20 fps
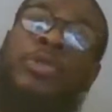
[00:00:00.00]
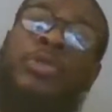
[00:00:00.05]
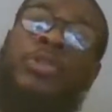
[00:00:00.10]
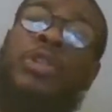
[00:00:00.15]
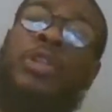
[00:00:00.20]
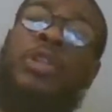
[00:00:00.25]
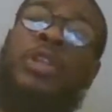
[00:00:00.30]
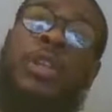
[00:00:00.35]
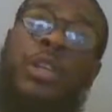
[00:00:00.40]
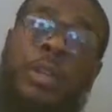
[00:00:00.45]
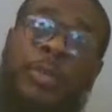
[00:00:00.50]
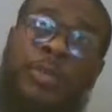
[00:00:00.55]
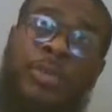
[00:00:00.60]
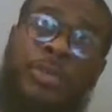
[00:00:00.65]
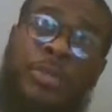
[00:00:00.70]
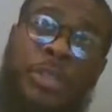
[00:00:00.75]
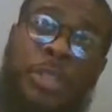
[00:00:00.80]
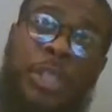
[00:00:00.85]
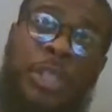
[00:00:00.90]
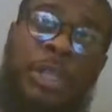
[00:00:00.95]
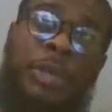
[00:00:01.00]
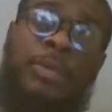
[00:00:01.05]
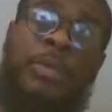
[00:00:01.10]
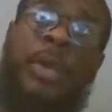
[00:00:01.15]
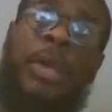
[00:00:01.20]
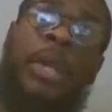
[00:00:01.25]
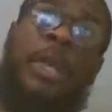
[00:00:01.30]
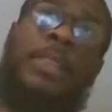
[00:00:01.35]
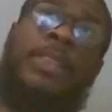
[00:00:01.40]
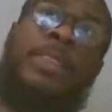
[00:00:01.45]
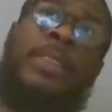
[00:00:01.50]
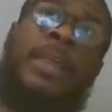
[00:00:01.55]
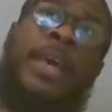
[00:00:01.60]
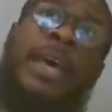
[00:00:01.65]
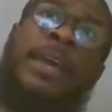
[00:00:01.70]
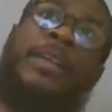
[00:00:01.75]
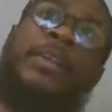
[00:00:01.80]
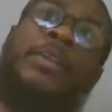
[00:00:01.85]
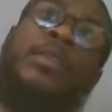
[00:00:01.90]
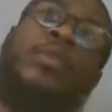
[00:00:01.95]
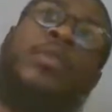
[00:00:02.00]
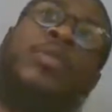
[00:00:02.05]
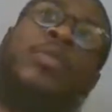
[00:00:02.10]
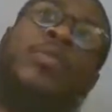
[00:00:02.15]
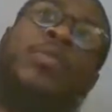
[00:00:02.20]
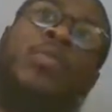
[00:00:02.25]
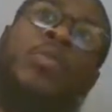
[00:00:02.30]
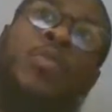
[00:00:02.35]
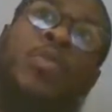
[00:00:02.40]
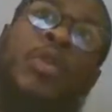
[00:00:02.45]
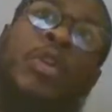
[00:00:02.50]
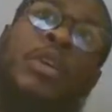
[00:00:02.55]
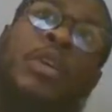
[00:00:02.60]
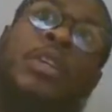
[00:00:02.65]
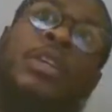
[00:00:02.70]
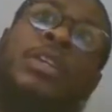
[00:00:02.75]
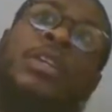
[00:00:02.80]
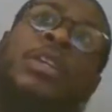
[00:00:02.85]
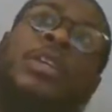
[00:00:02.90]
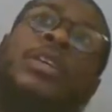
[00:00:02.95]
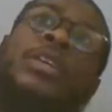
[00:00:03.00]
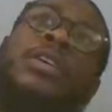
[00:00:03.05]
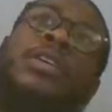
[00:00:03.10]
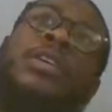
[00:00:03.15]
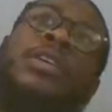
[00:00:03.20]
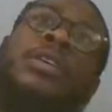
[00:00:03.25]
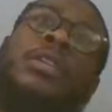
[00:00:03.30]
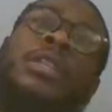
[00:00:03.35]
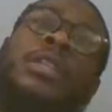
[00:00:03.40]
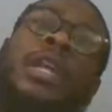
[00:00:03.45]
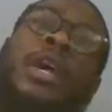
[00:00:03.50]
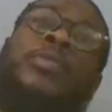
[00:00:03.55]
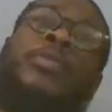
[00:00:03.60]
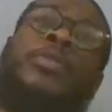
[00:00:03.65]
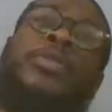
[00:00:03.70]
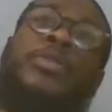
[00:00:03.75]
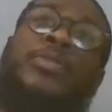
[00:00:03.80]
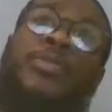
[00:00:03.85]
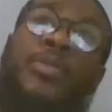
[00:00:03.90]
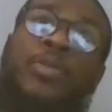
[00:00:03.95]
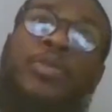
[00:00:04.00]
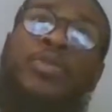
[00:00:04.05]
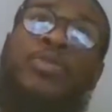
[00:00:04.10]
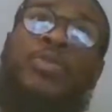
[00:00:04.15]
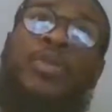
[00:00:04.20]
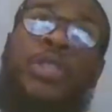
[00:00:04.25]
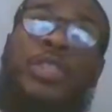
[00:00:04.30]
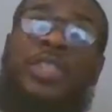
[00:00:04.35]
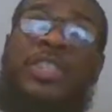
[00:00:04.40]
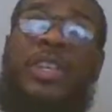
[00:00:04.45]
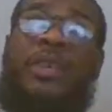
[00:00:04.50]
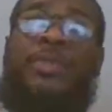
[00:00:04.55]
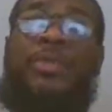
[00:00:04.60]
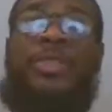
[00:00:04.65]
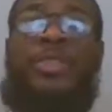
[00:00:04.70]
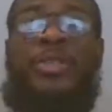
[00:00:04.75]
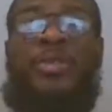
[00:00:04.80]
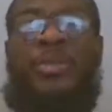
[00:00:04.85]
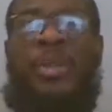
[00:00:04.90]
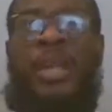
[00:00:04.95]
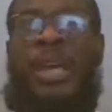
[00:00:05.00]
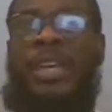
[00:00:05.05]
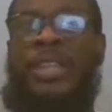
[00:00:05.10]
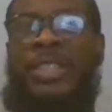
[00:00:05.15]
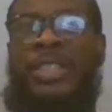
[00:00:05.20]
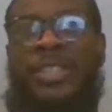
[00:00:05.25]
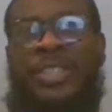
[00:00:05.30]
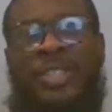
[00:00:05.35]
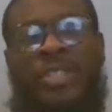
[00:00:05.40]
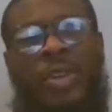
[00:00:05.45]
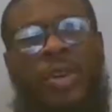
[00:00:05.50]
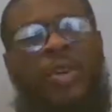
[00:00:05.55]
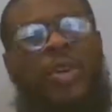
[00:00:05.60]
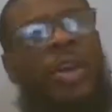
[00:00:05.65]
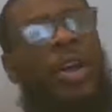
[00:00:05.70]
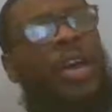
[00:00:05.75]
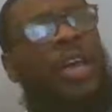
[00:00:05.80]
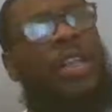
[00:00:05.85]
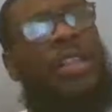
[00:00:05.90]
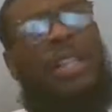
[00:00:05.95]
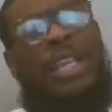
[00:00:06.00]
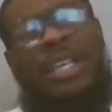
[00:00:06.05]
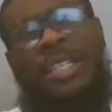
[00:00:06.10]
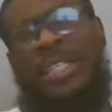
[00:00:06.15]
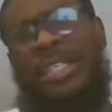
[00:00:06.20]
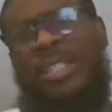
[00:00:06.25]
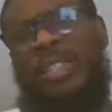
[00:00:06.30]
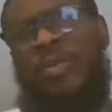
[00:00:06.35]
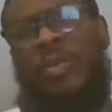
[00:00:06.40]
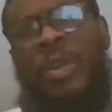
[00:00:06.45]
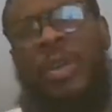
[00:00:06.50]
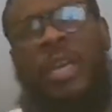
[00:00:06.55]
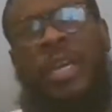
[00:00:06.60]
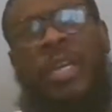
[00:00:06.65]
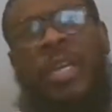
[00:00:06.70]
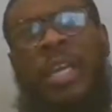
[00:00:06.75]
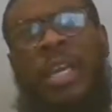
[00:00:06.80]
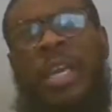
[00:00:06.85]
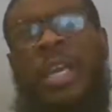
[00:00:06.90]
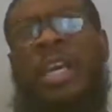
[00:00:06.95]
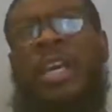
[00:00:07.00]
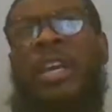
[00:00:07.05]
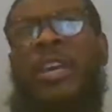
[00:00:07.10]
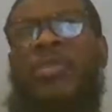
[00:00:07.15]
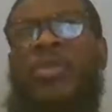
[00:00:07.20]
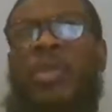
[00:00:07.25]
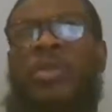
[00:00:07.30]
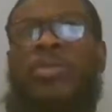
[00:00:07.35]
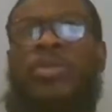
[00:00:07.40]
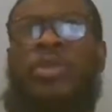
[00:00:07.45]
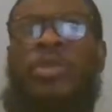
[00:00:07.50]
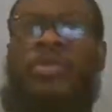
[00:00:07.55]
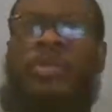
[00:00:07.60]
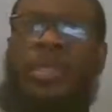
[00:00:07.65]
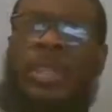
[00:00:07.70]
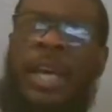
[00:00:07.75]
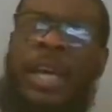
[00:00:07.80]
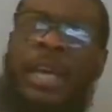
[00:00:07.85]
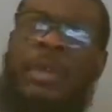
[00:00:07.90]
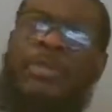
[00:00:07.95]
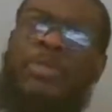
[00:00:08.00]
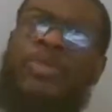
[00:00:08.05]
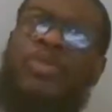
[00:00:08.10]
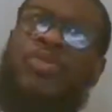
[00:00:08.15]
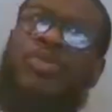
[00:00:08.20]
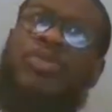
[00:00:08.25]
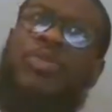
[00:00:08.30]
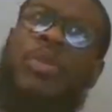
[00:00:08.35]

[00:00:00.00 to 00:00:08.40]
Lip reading: to the Clippers team that won, that was supposed to win a championship last year. So that's just the way it crumbles sometimes. You